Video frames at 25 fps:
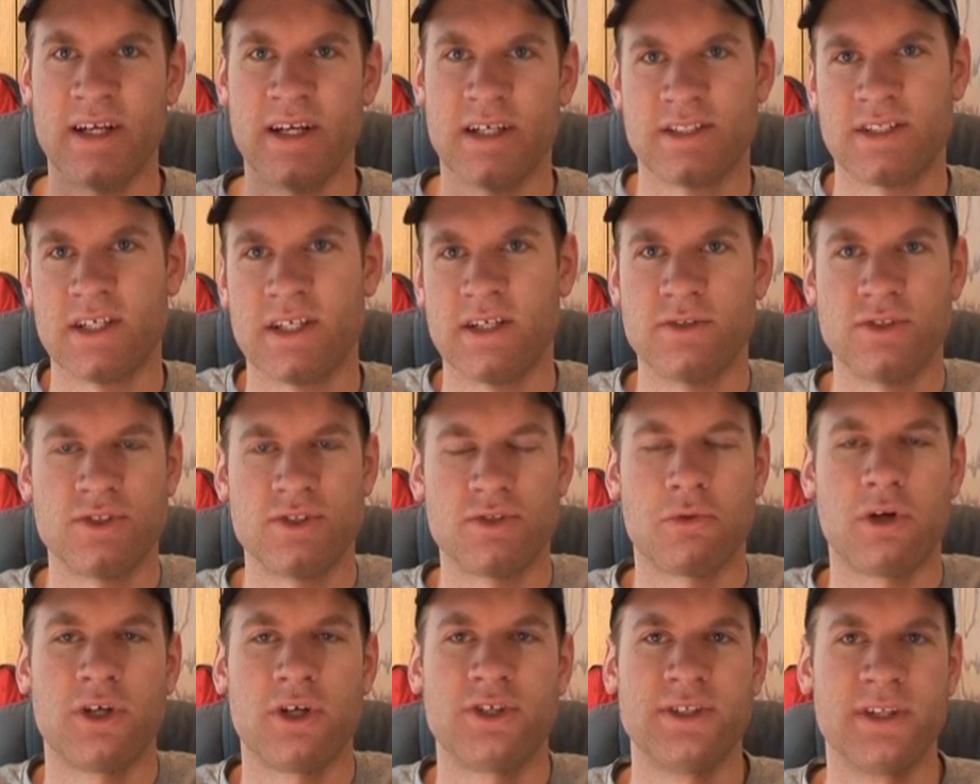I was
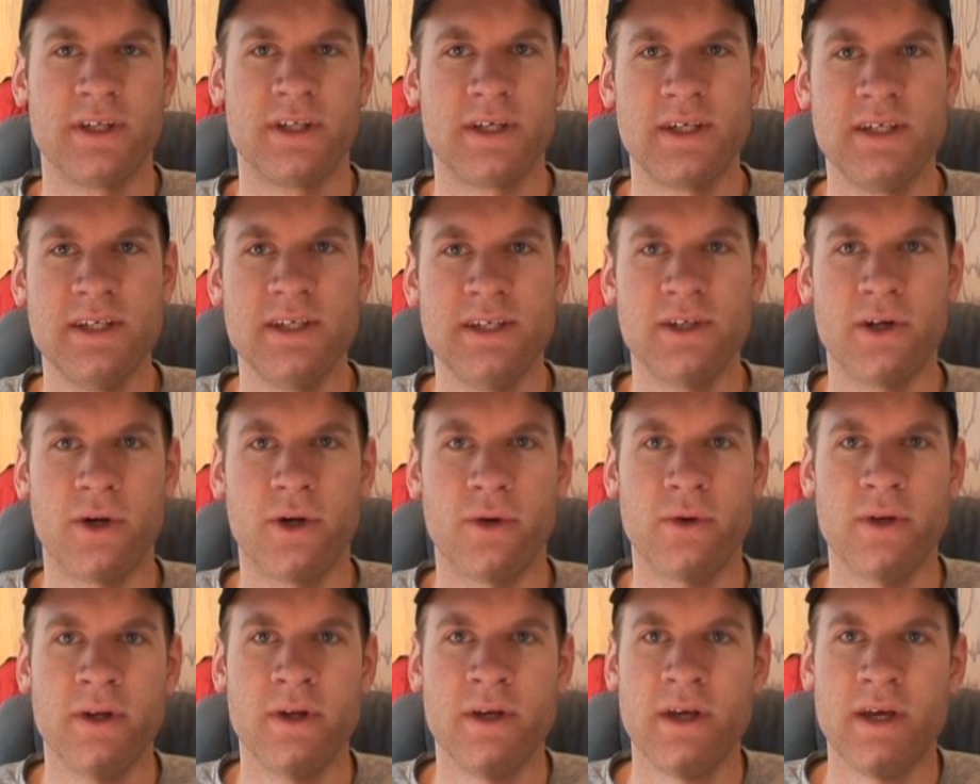just watching the
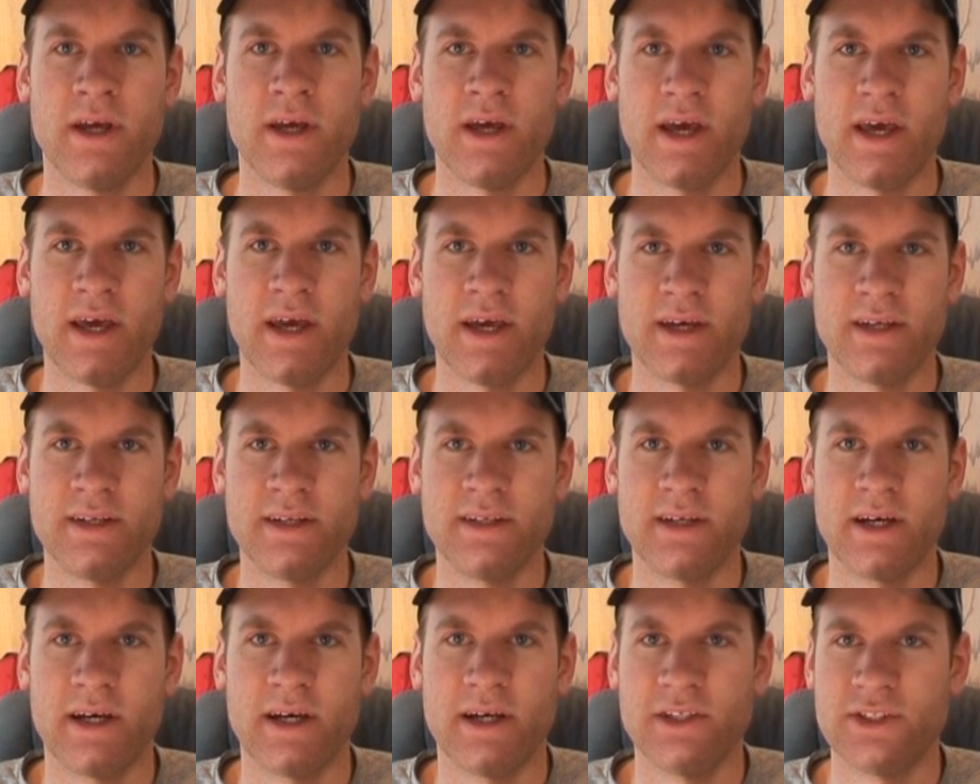keynote
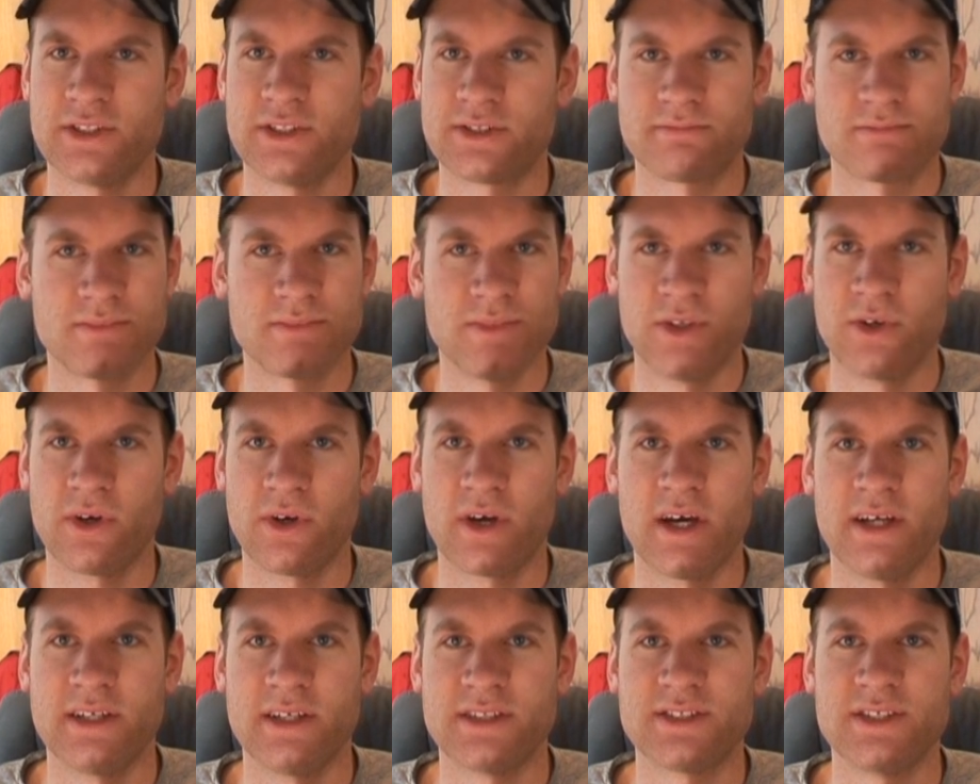and just
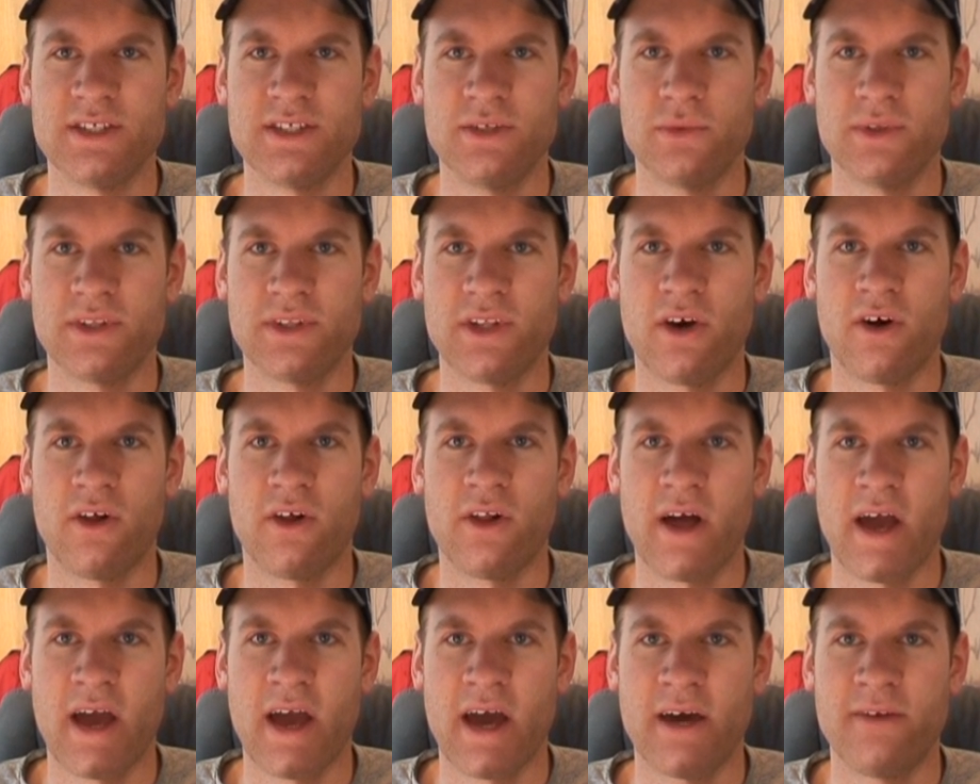kind of seeing what they
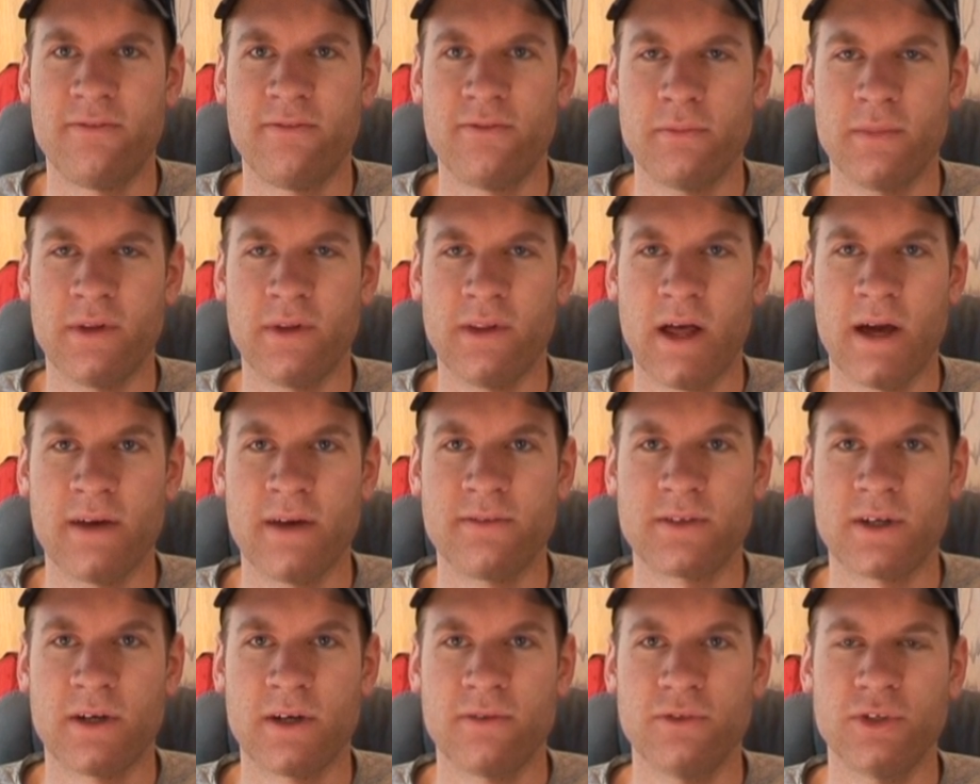all had from the
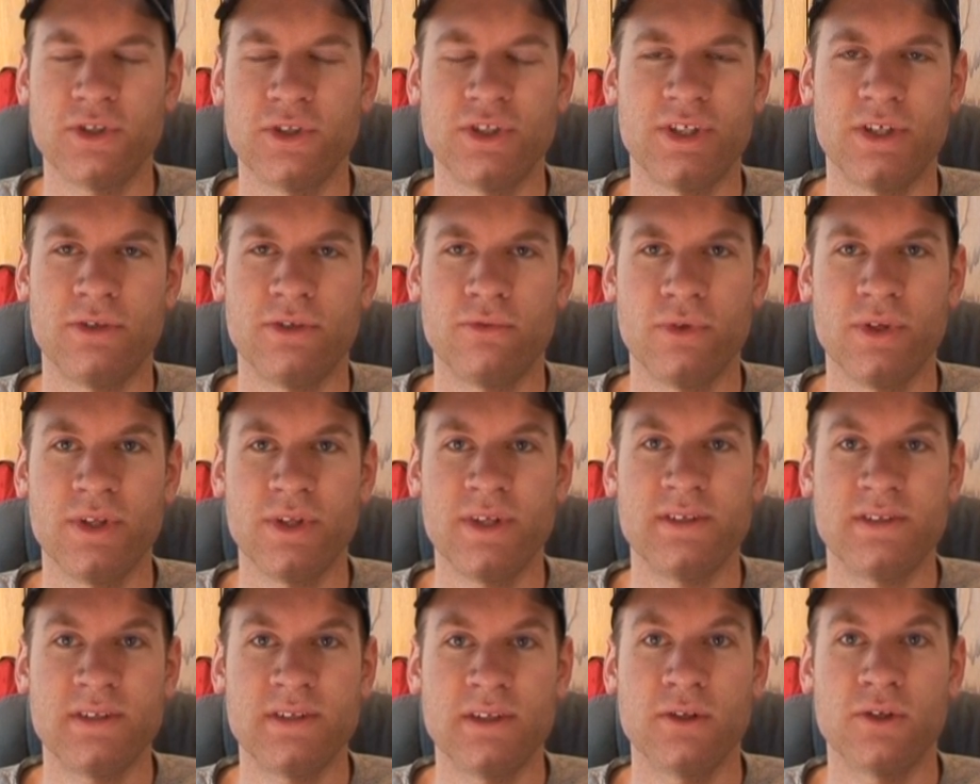live coverage, and it
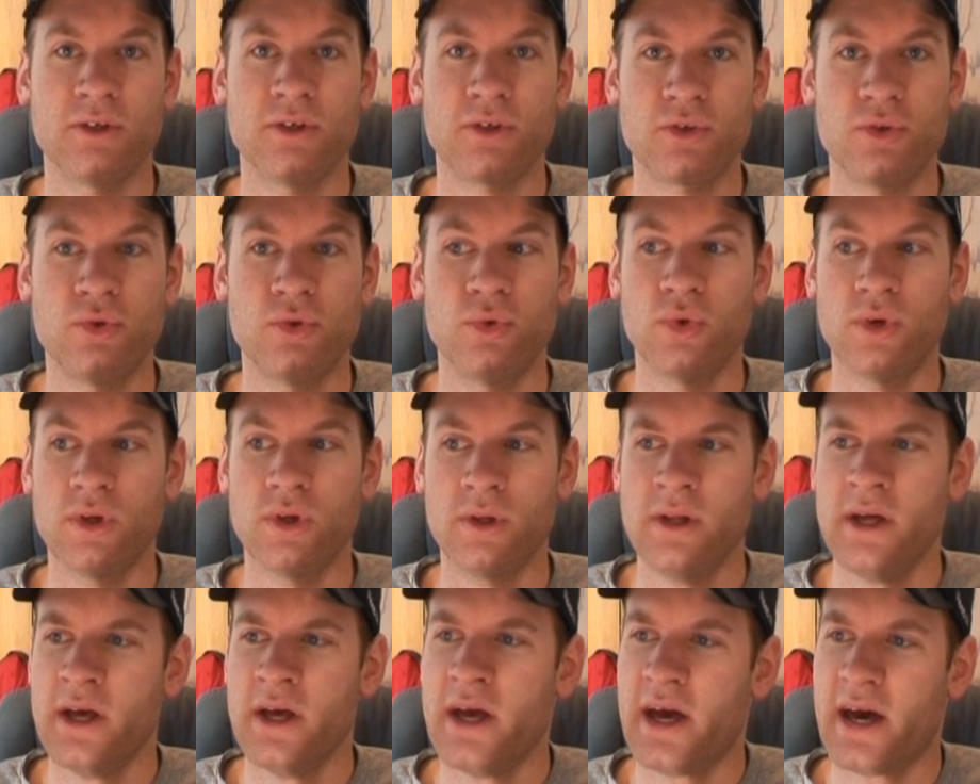really did look
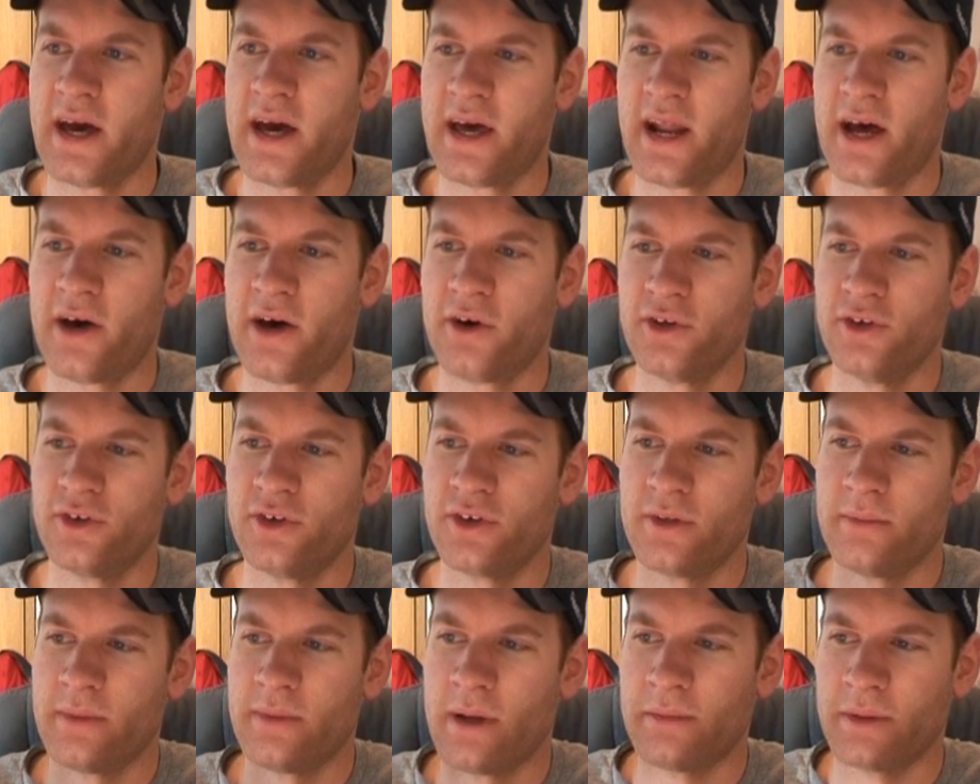cool on how you're
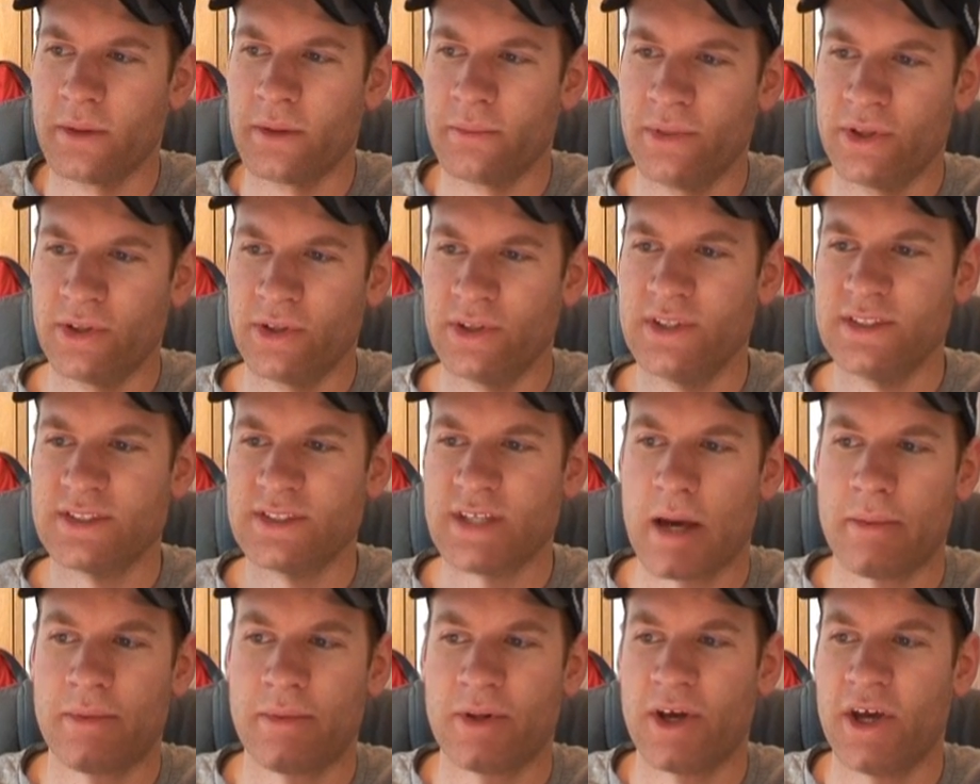going to be able to build these
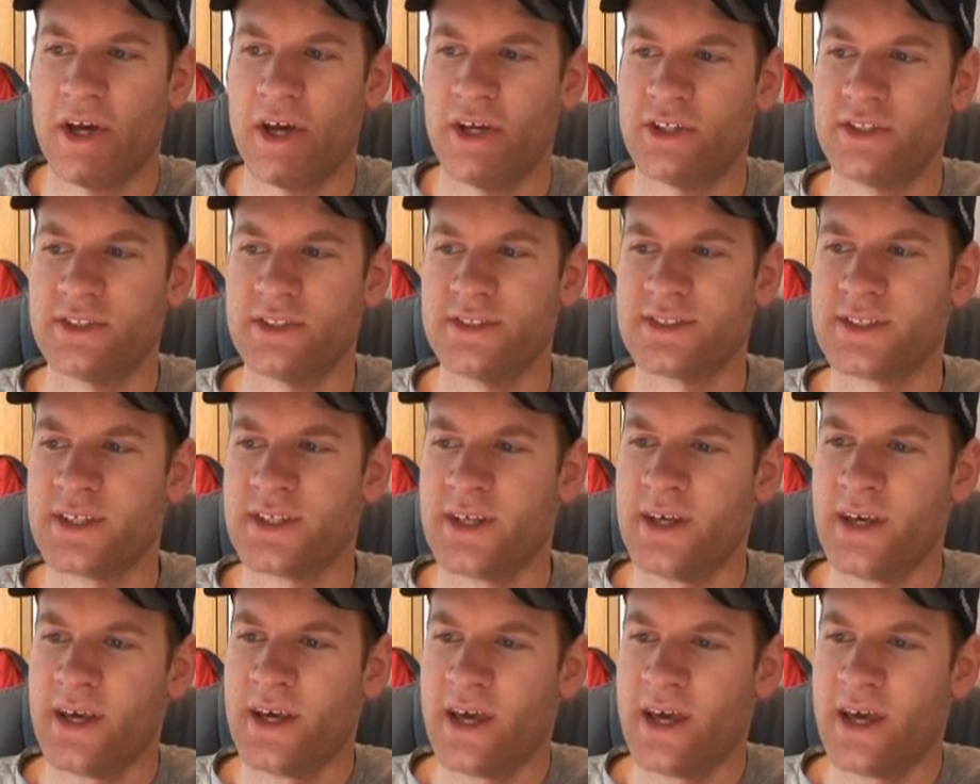applications.